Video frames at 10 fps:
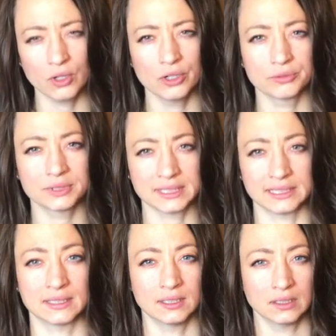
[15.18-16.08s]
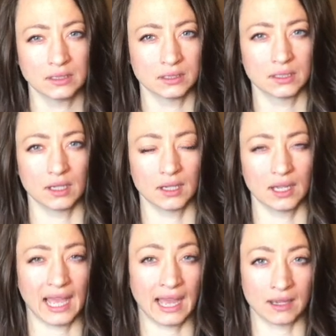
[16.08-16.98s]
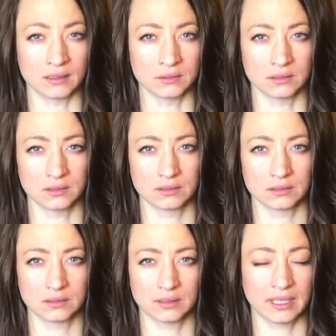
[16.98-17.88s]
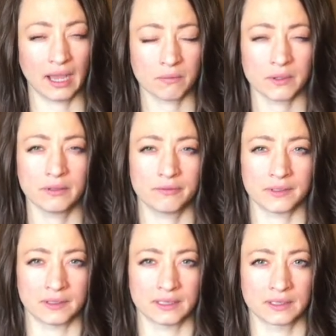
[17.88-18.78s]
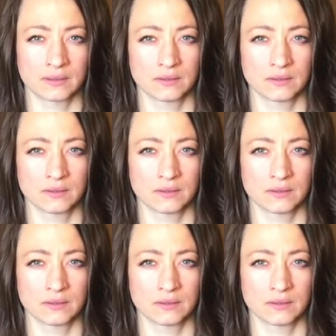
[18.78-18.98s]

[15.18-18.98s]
Really, how? How are you feeling?